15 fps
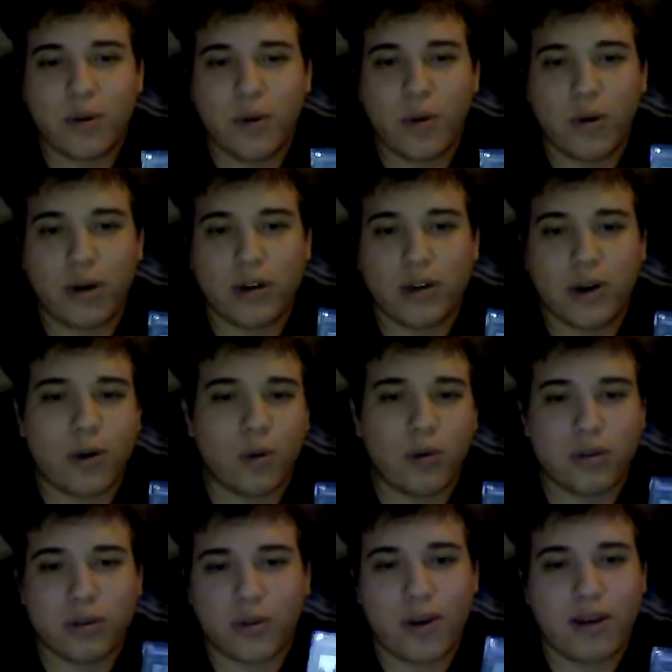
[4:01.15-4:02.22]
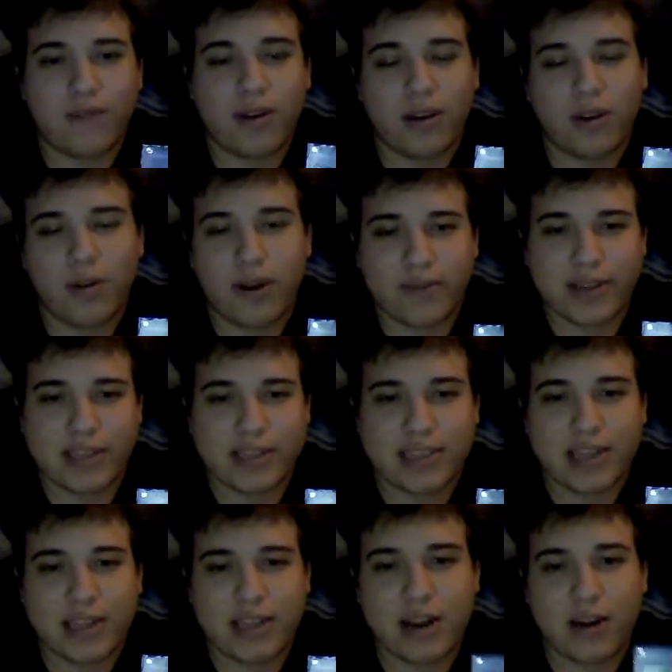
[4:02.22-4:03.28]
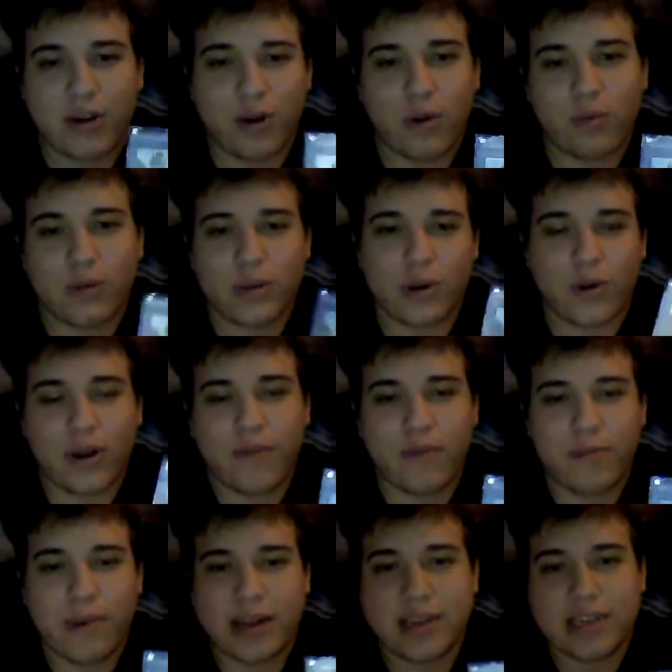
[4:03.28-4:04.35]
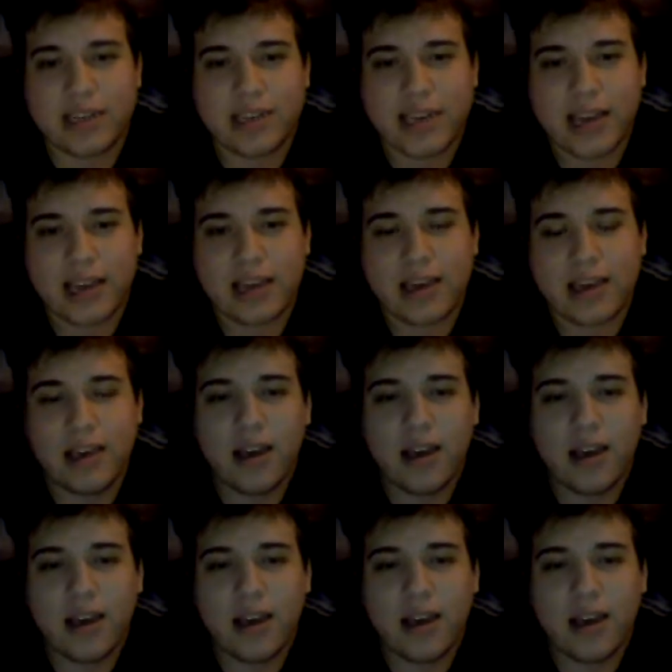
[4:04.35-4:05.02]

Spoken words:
Or Dark World's Grapha. Grapha gets sent there. No, return Grapha back to the deck.